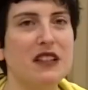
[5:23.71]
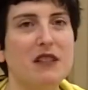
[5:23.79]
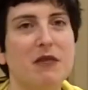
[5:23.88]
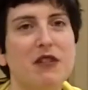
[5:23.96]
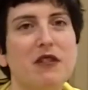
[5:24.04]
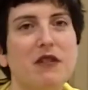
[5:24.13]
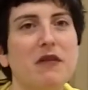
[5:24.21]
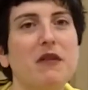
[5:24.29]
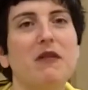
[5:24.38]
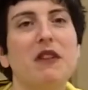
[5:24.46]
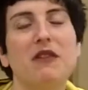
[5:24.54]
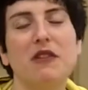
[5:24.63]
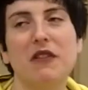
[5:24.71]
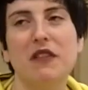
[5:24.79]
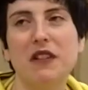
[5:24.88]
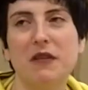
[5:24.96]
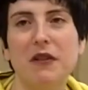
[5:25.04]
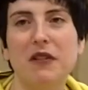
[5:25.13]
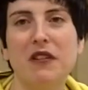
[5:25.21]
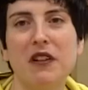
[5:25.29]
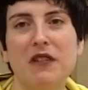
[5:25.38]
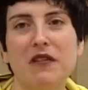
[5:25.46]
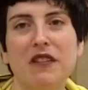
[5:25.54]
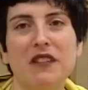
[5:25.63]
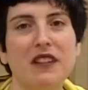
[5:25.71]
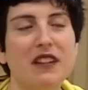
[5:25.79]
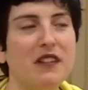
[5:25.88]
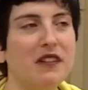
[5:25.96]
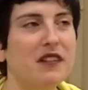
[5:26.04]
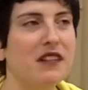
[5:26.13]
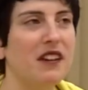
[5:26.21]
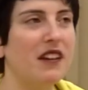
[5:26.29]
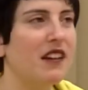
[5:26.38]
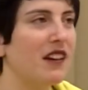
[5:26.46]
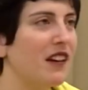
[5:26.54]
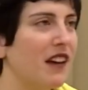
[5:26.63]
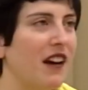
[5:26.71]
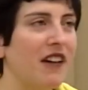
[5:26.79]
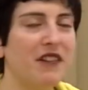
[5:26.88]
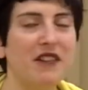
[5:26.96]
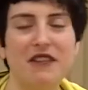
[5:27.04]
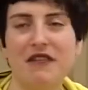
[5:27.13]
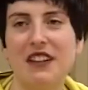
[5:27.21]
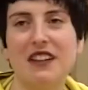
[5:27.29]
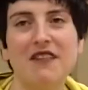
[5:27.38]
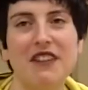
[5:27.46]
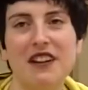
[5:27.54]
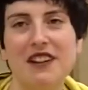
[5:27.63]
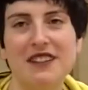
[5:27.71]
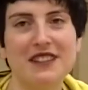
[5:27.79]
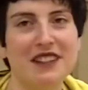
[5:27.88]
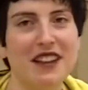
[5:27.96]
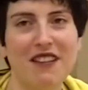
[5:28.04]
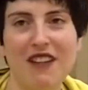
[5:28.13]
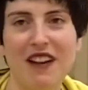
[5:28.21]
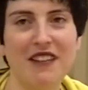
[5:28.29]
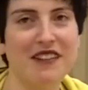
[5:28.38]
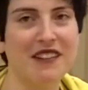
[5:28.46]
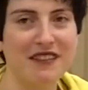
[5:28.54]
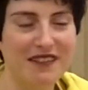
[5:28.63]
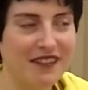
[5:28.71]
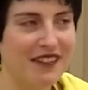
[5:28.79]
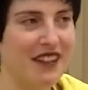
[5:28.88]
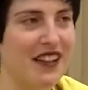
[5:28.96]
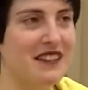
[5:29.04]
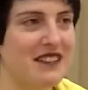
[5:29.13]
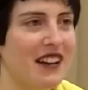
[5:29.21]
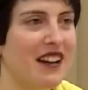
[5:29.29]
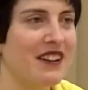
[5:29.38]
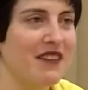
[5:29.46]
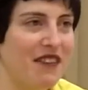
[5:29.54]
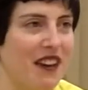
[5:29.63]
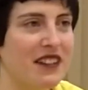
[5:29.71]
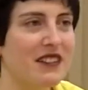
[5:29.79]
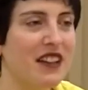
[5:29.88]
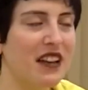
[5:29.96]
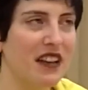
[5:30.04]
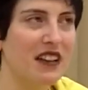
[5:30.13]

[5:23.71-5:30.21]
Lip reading: Especially when we are talking about elderly, they take other trend drugs and have other 10 side effects.